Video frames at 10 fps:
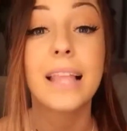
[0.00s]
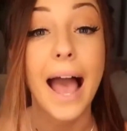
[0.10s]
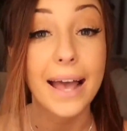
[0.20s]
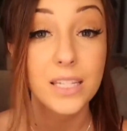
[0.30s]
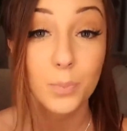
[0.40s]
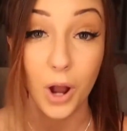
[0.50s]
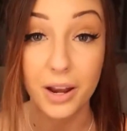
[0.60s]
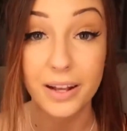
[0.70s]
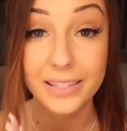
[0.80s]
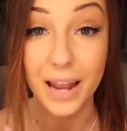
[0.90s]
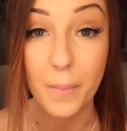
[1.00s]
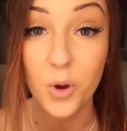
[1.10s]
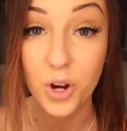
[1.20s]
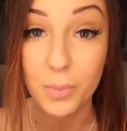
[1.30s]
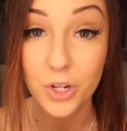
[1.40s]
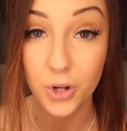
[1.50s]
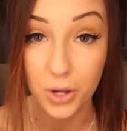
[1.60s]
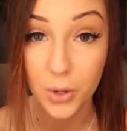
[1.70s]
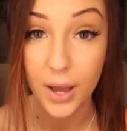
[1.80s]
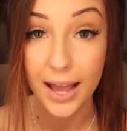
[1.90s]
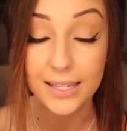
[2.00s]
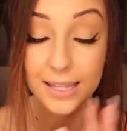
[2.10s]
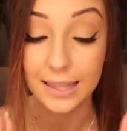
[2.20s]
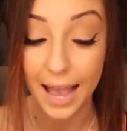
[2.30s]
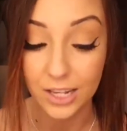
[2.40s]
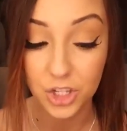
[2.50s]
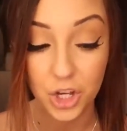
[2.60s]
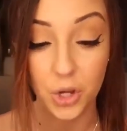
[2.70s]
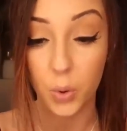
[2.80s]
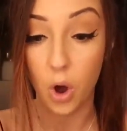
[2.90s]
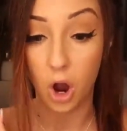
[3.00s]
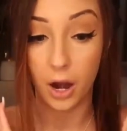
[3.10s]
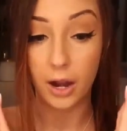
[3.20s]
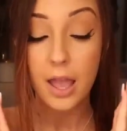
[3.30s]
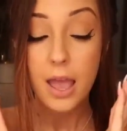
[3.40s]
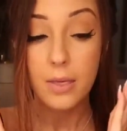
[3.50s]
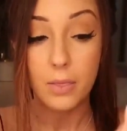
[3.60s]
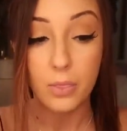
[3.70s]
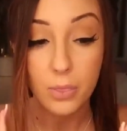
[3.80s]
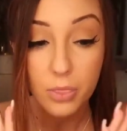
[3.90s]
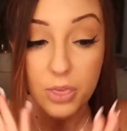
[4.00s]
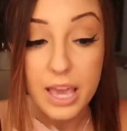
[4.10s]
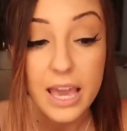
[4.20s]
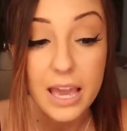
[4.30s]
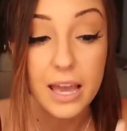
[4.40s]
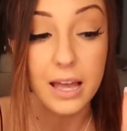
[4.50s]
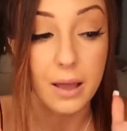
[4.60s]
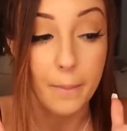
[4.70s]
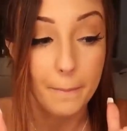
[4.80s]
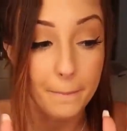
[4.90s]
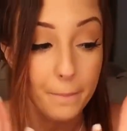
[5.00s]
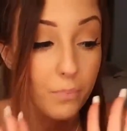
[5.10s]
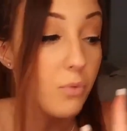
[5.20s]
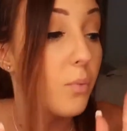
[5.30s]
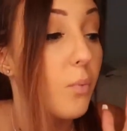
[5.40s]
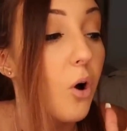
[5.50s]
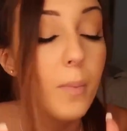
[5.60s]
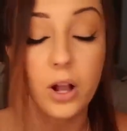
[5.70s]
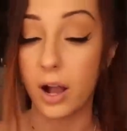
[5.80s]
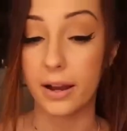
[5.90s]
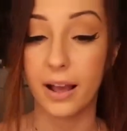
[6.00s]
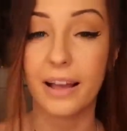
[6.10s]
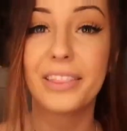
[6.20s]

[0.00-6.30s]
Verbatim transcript: The last products I'm going to be showing you guys, the last two are the Oh my god.